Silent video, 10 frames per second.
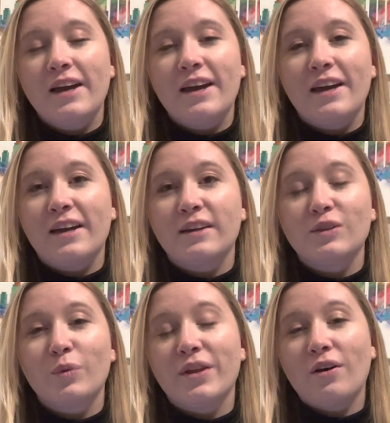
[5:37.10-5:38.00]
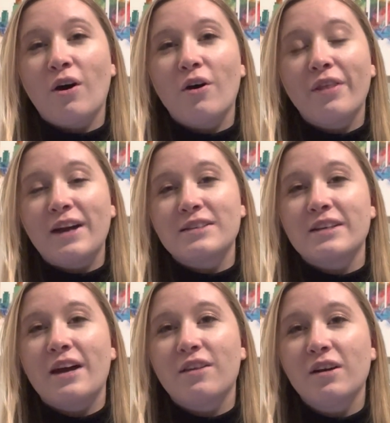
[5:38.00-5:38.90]
And with all that
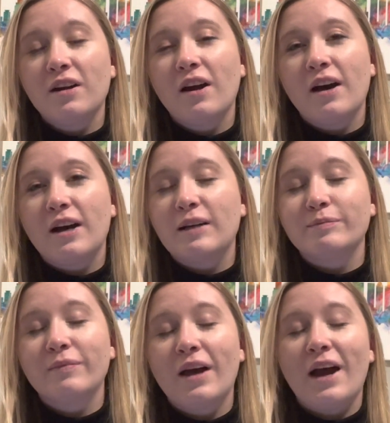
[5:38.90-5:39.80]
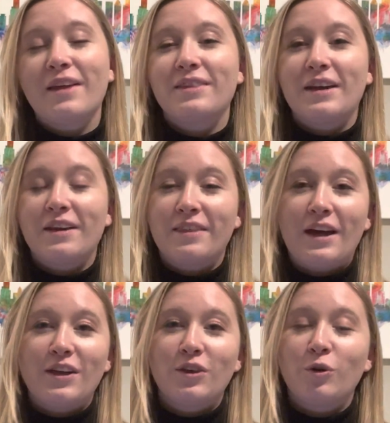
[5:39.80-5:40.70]
together, I think
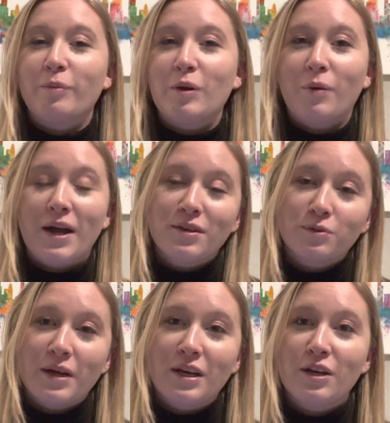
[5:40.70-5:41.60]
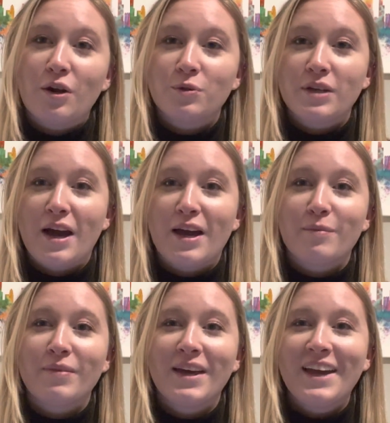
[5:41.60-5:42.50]
that you'll be right as rain in no time,